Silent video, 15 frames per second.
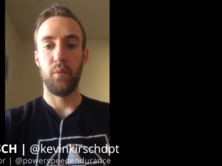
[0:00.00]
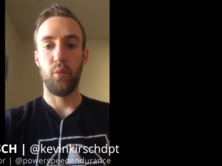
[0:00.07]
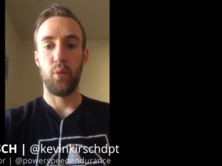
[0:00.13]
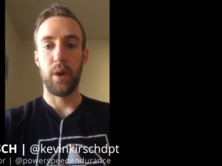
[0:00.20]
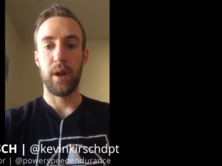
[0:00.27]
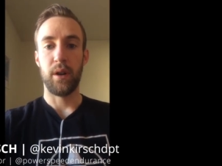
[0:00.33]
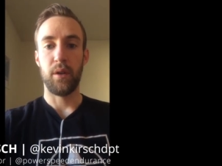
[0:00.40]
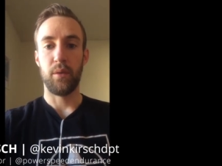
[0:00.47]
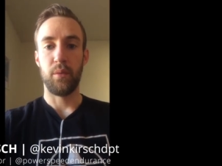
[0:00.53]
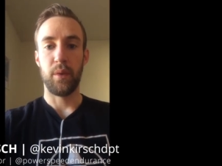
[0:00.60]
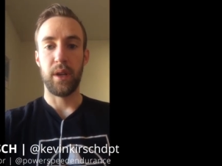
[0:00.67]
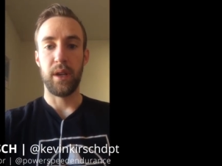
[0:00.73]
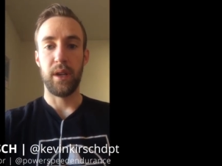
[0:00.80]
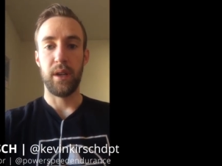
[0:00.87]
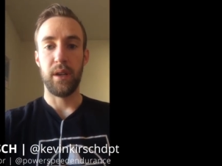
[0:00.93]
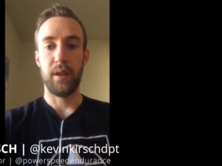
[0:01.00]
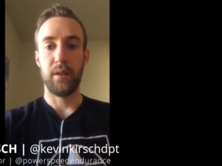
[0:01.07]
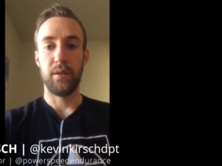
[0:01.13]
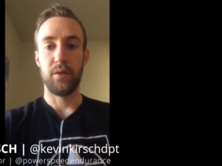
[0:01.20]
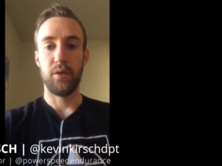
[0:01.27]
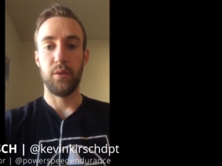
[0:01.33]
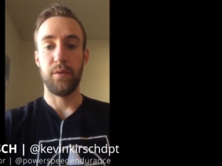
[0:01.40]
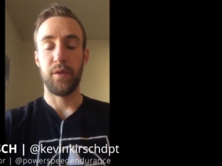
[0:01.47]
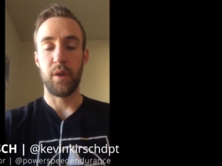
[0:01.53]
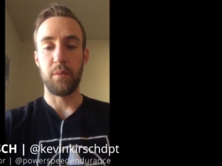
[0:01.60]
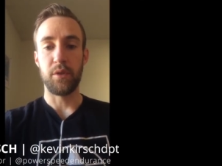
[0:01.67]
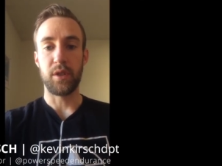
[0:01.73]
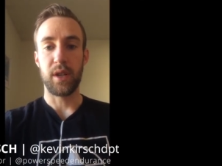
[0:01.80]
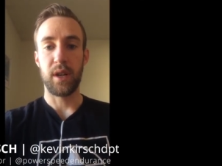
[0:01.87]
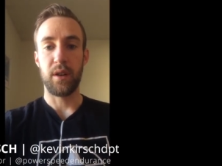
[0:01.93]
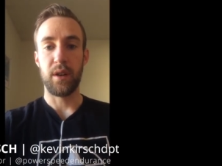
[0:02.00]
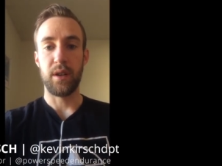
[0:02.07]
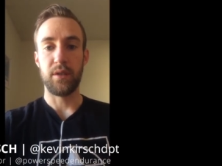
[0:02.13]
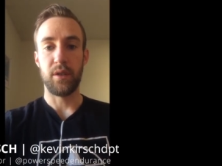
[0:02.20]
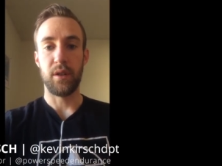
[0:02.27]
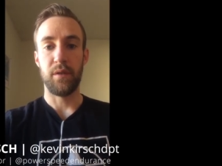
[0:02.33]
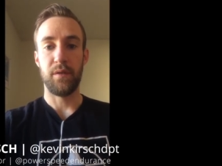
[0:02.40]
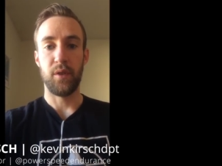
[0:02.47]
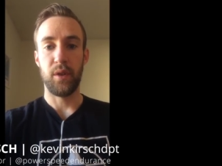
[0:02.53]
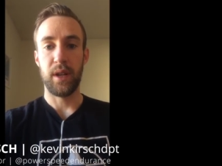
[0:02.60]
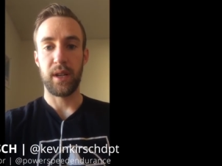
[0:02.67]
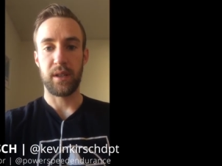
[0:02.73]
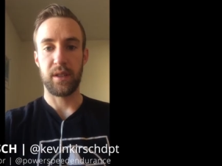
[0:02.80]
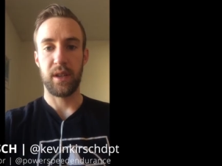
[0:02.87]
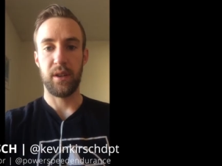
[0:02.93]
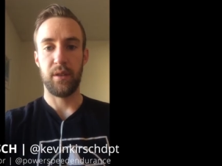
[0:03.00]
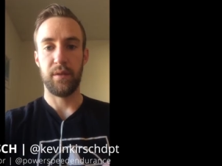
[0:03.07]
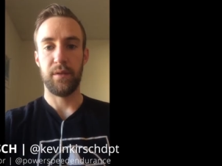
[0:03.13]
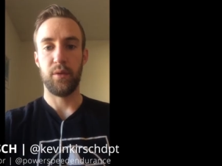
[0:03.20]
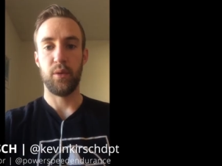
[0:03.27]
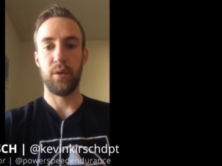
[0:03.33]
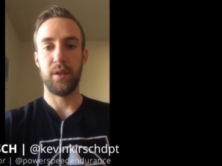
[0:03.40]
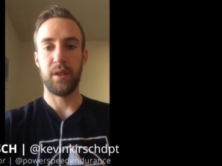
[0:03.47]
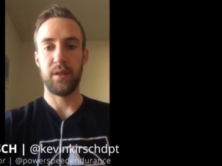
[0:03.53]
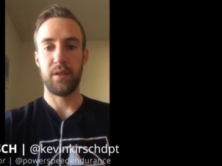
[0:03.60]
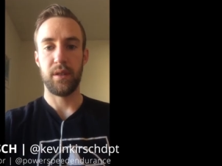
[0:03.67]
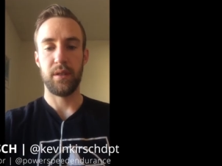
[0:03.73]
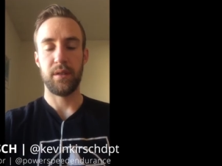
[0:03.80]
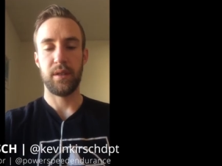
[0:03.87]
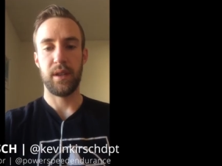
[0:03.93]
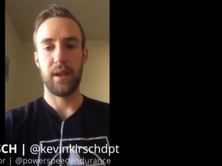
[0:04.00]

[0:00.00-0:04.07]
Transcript: where we do farmer's carries on a full exhale for distance.